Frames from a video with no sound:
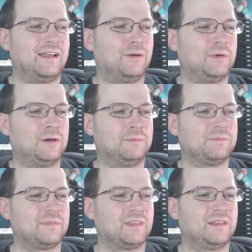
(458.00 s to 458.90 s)
Oh well.
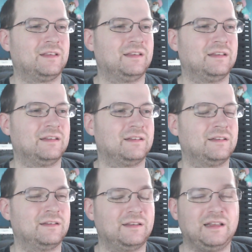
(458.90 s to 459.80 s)

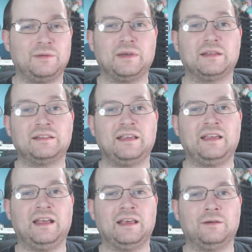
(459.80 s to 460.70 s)
Anyway, take
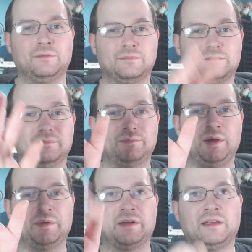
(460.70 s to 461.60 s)
care now.
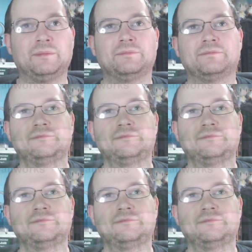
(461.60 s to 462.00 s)
Bye bye.